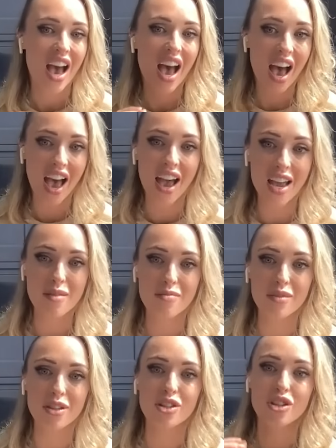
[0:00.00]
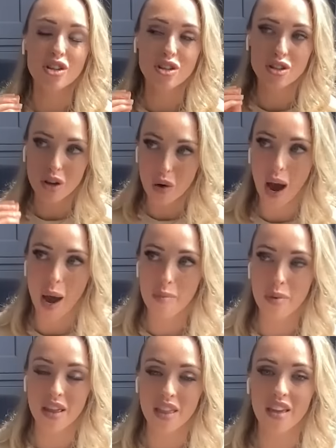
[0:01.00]
I'm just so
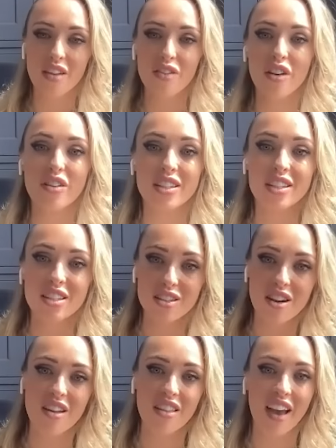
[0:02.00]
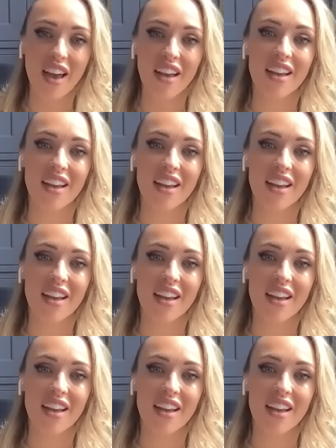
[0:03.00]
happy that Forrest has got that